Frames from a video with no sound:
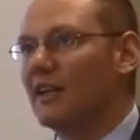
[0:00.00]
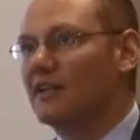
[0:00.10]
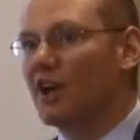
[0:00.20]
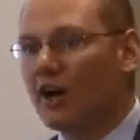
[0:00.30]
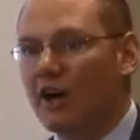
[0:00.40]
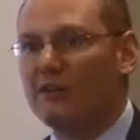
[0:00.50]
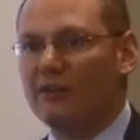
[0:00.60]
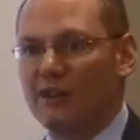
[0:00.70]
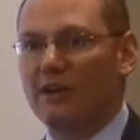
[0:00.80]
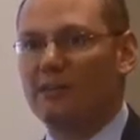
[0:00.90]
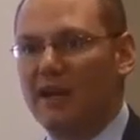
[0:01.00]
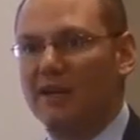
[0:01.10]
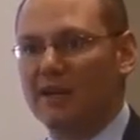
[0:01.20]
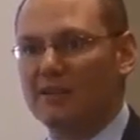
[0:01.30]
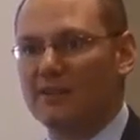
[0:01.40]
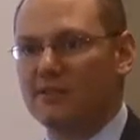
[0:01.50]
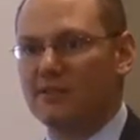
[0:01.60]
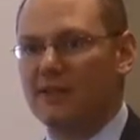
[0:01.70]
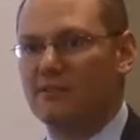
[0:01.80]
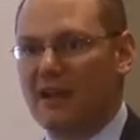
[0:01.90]
it's hard for Americans,
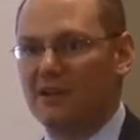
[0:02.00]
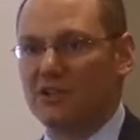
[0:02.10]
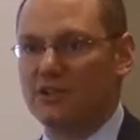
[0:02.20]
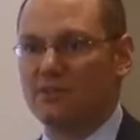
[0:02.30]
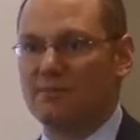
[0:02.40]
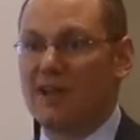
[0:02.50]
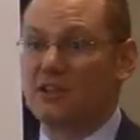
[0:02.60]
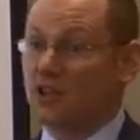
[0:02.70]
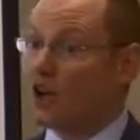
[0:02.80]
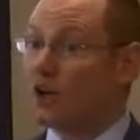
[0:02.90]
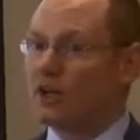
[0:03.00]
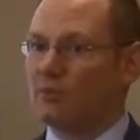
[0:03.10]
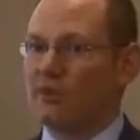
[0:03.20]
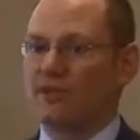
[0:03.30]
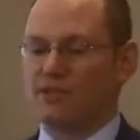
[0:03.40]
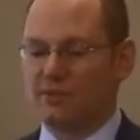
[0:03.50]
these managers, to imagine car companies,